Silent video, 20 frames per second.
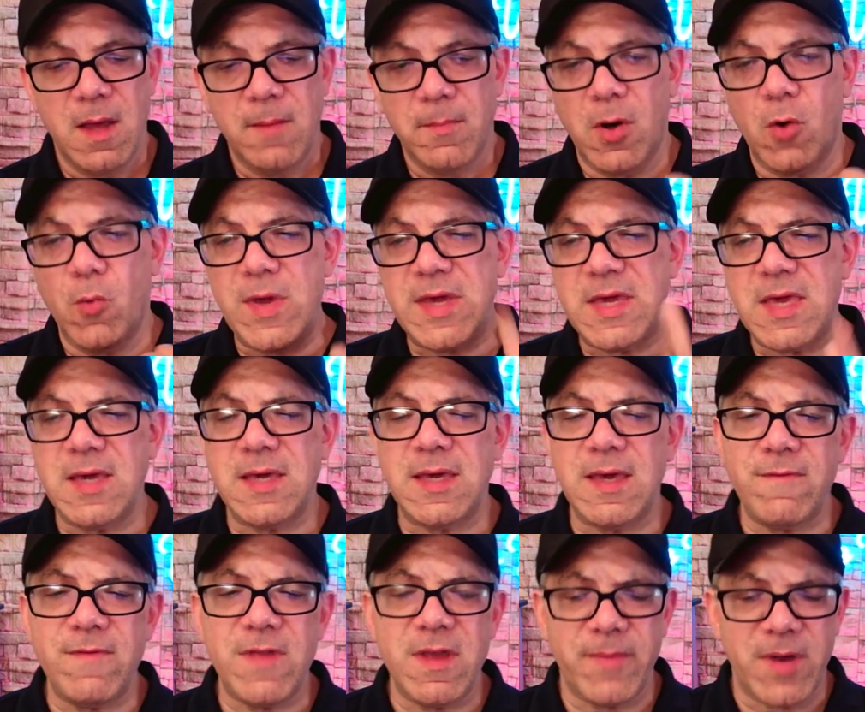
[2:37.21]
but we can
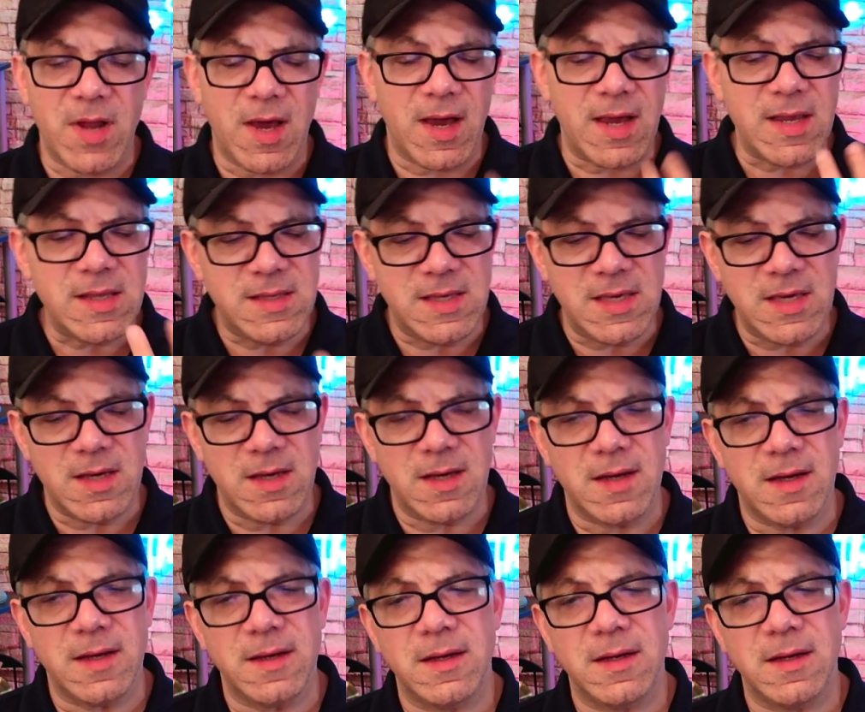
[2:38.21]
give them an idea